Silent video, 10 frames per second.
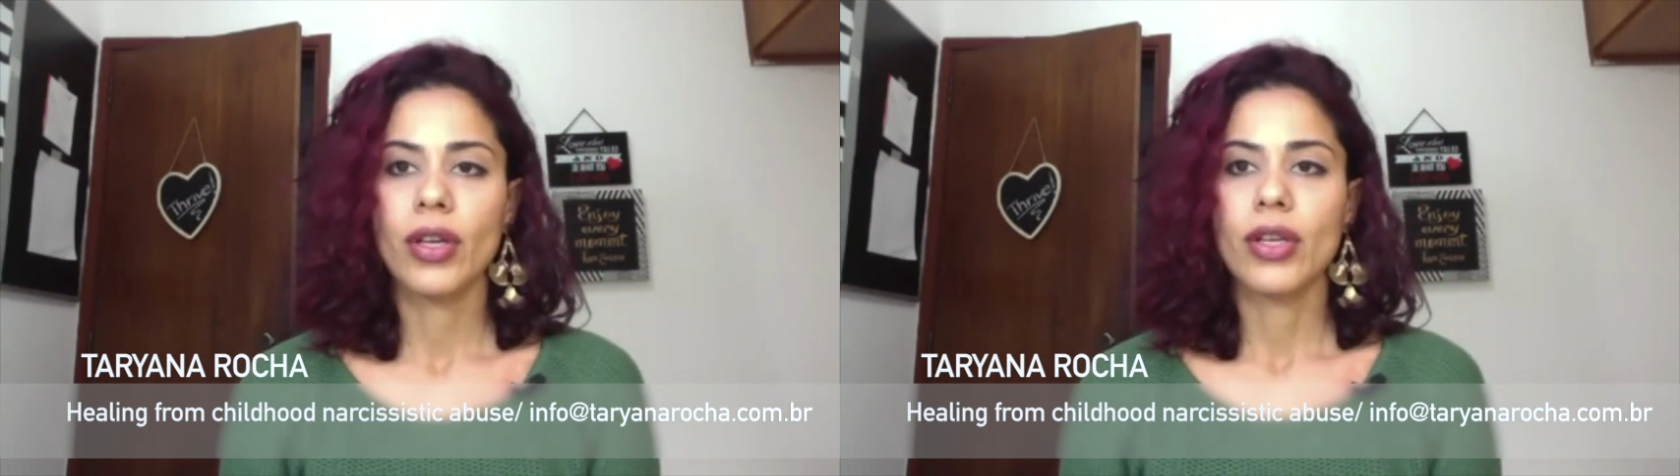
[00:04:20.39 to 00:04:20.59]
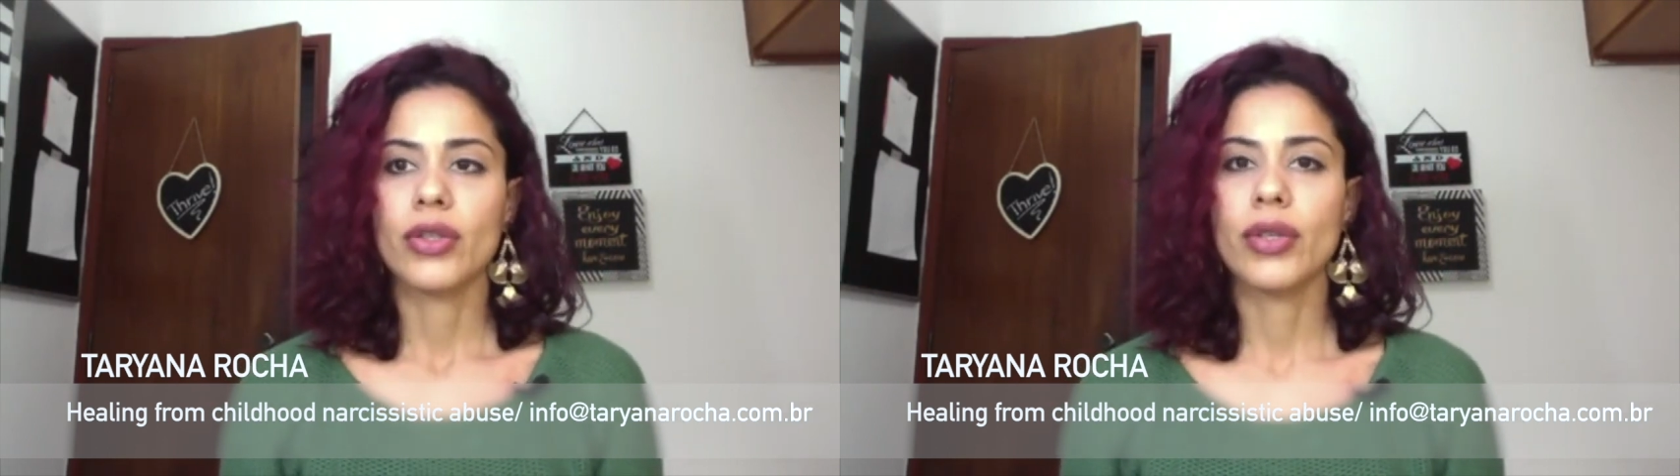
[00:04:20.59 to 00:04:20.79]

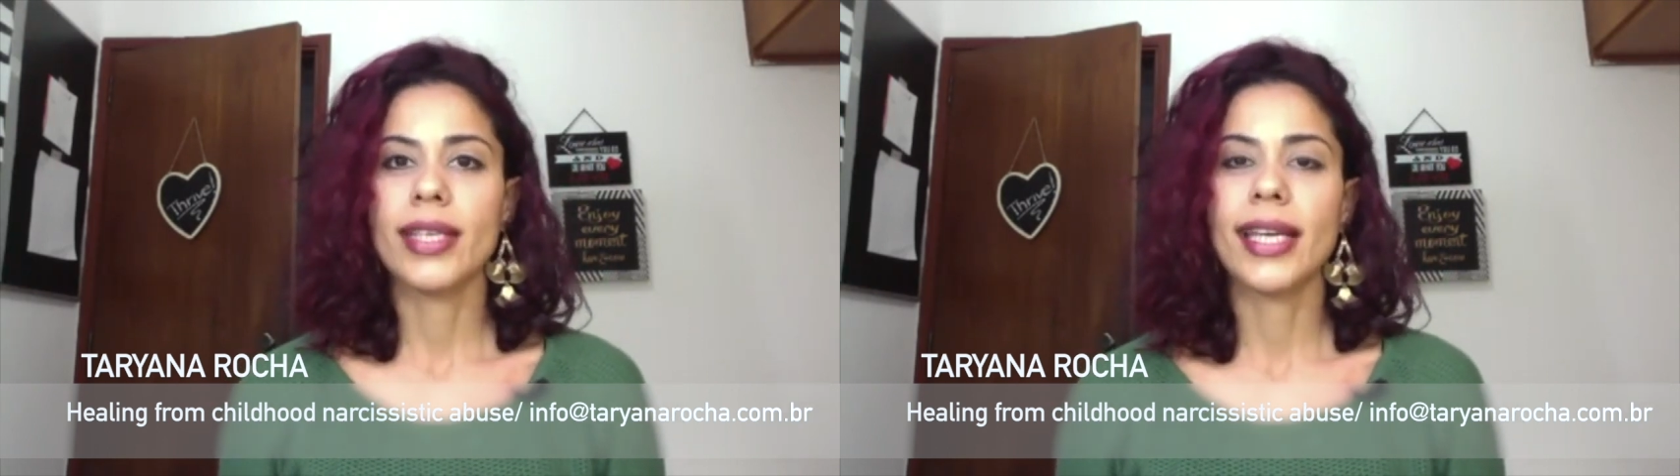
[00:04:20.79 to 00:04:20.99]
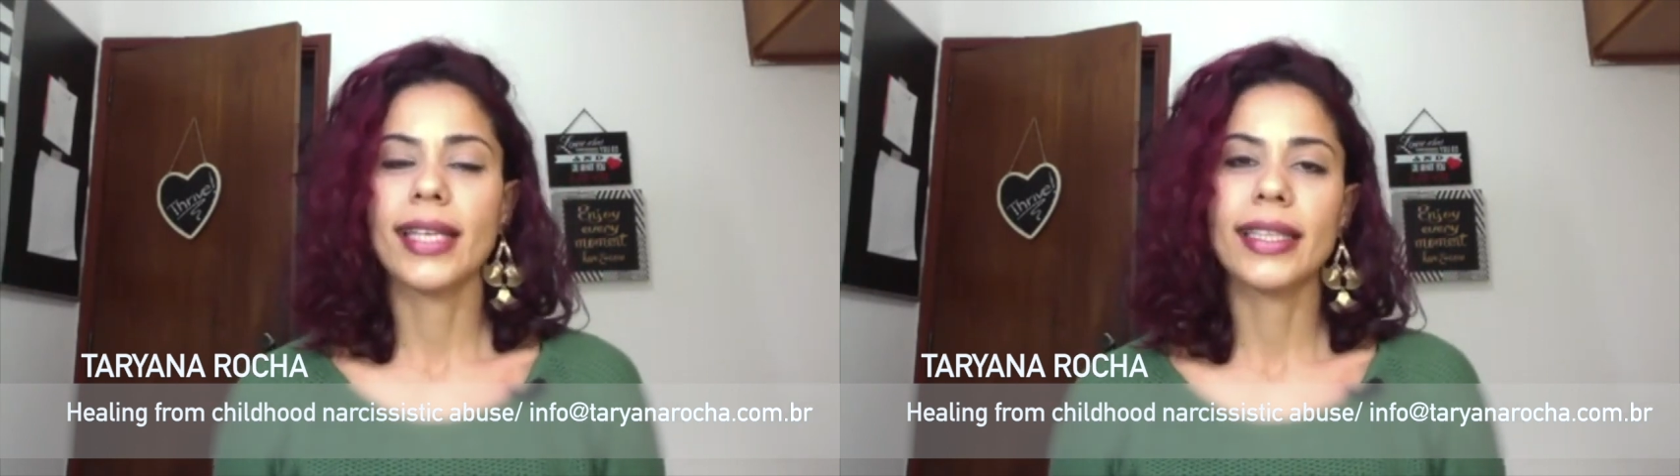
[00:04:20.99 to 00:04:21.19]
So
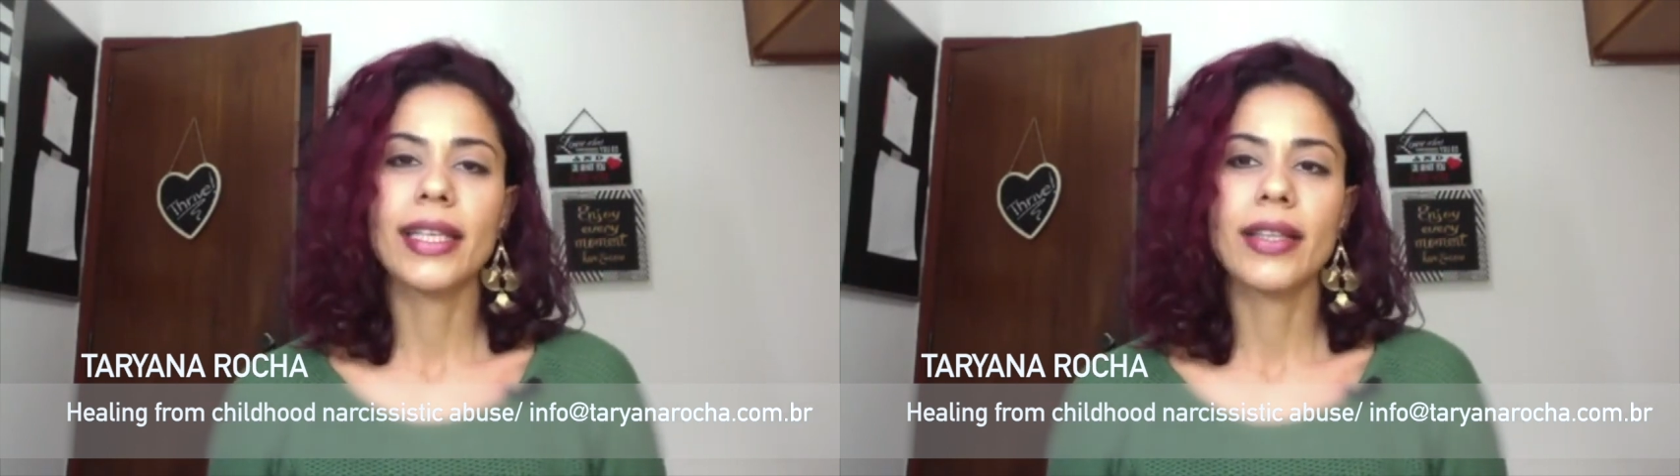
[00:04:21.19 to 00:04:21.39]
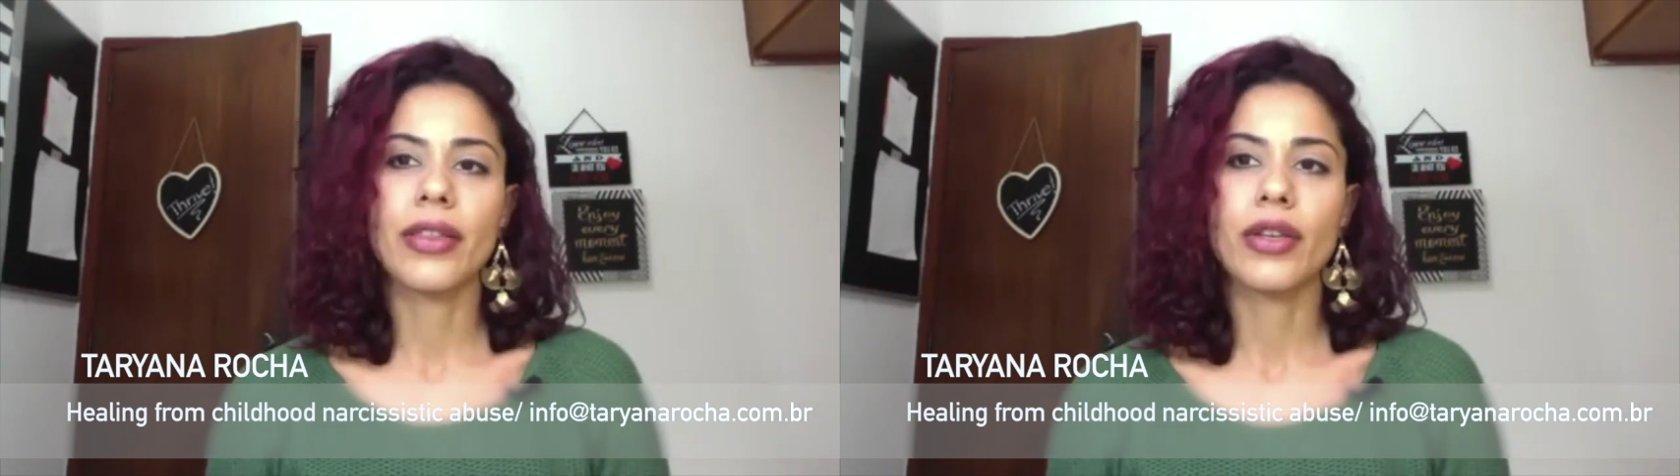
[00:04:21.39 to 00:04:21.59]
this
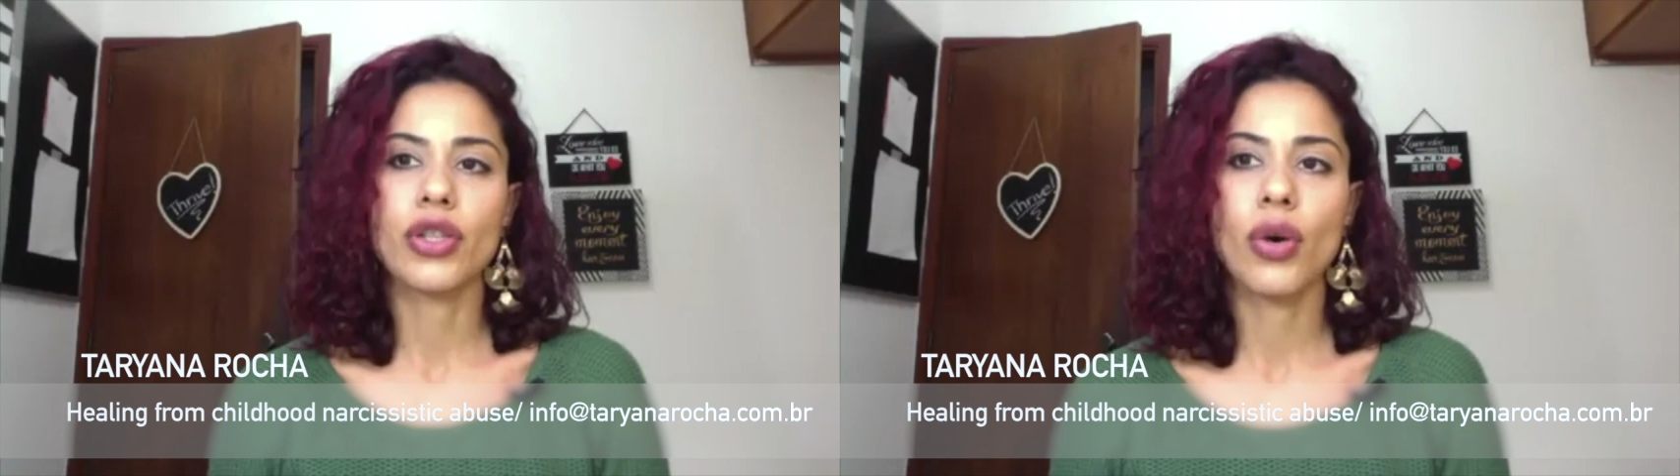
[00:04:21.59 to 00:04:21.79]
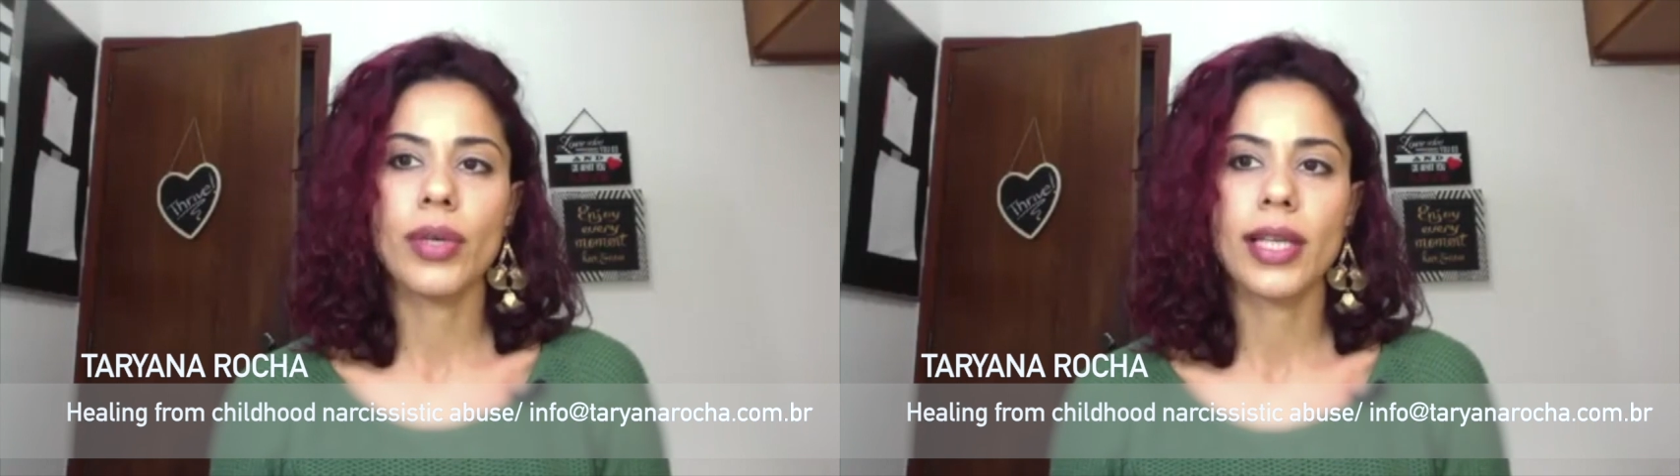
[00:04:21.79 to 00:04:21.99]
idea that there's
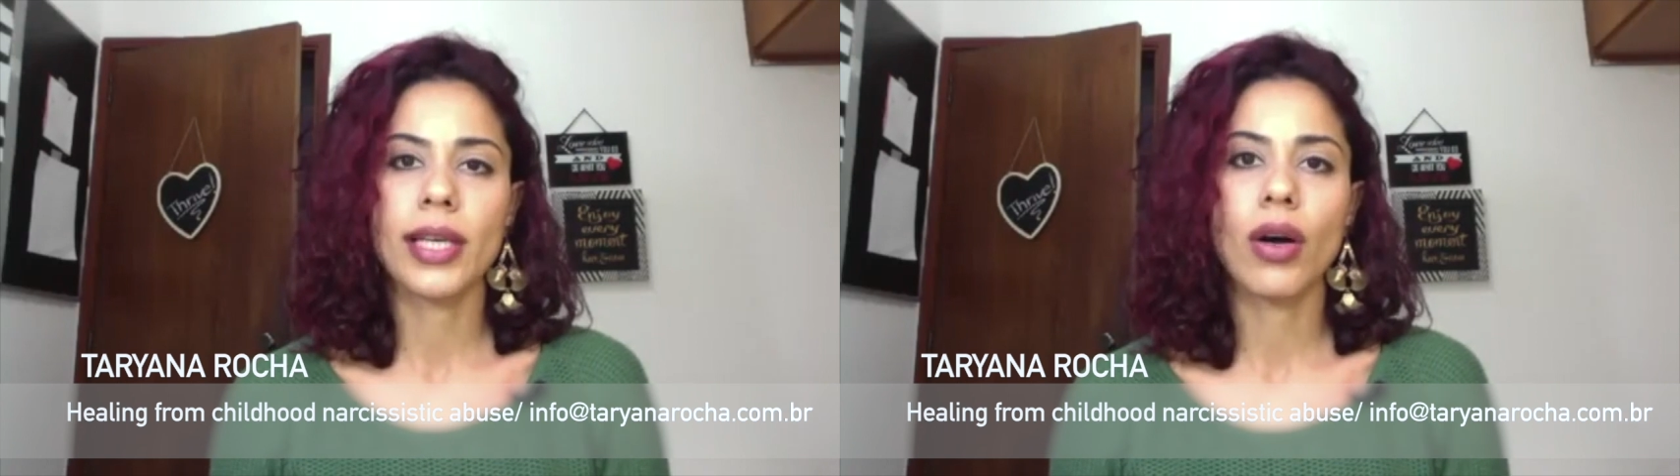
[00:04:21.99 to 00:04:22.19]
always like